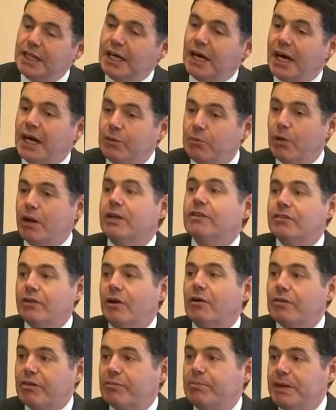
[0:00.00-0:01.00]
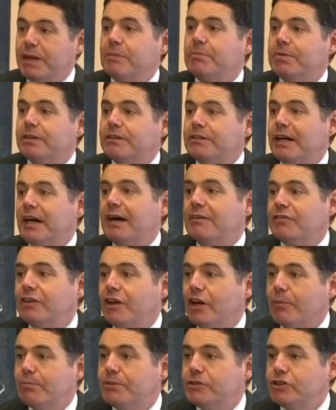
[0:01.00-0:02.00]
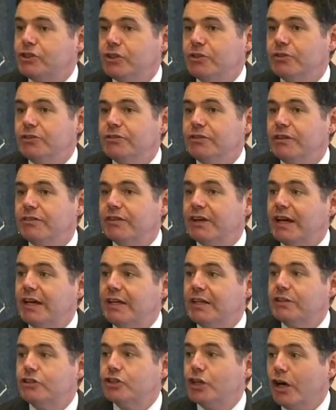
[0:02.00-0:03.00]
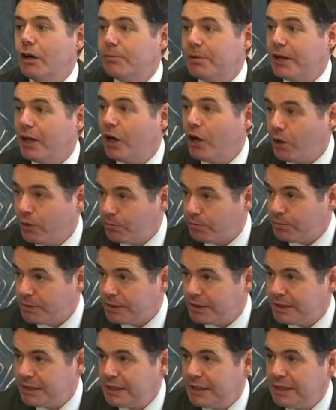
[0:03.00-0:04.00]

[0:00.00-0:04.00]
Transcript: I want those people to have the opportunity of getting a job at home.